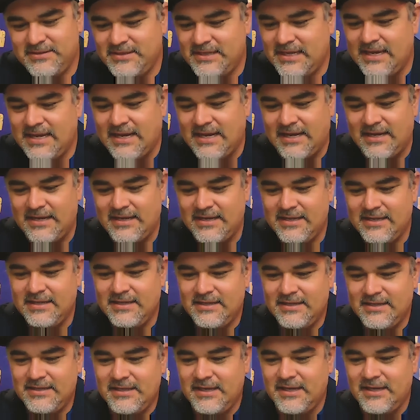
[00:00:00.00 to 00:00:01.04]
Yeah.
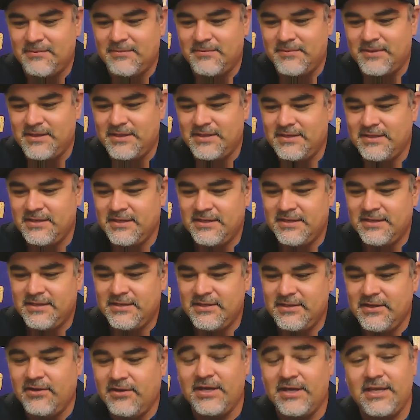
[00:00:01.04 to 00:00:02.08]
Yeah, man.
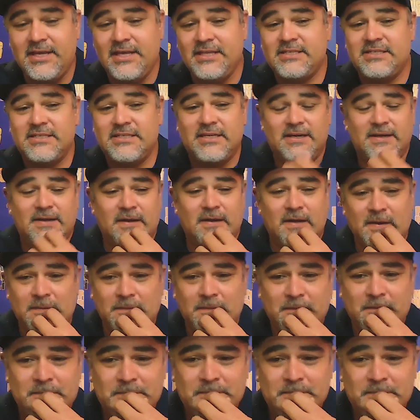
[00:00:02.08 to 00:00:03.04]
No, it's yeah,